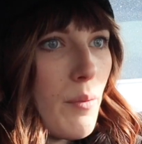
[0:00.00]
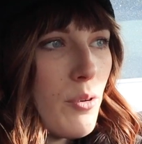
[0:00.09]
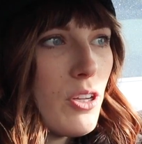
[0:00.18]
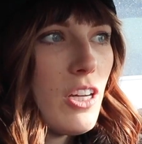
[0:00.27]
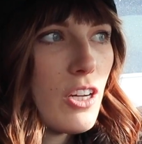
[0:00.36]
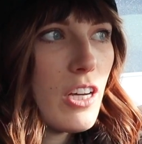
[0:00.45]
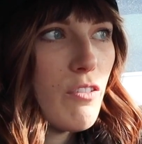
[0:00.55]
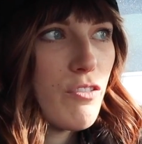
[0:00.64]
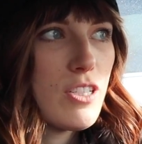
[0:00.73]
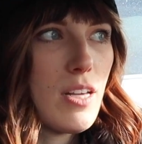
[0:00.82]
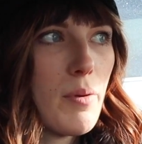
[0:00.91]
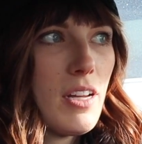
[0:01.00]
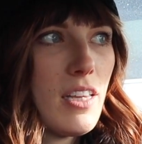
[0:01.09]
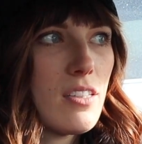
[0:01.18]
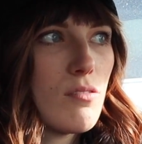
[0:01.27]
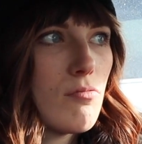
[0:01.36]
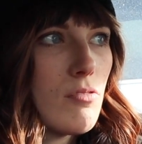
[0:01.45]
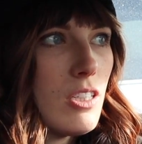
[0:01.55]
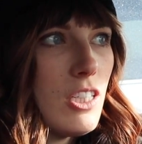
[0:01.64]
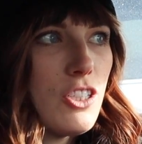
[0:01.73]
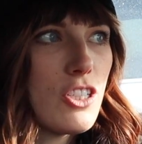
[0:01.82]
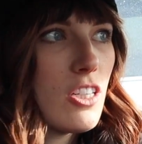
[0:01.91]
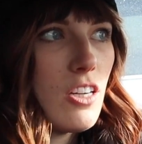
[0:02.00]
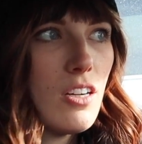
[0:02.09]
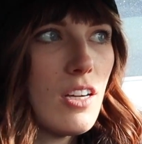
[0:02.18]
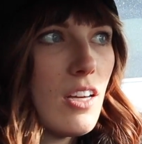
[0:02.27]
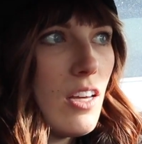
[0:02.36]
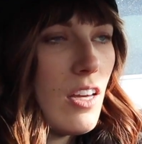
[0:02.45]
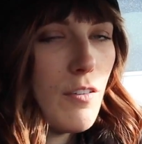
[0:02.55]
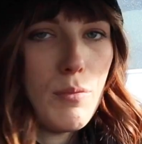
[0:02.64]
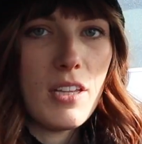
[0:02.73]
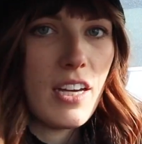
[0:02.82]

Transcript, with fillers: I'm really looking for somebody that's really just gonna give me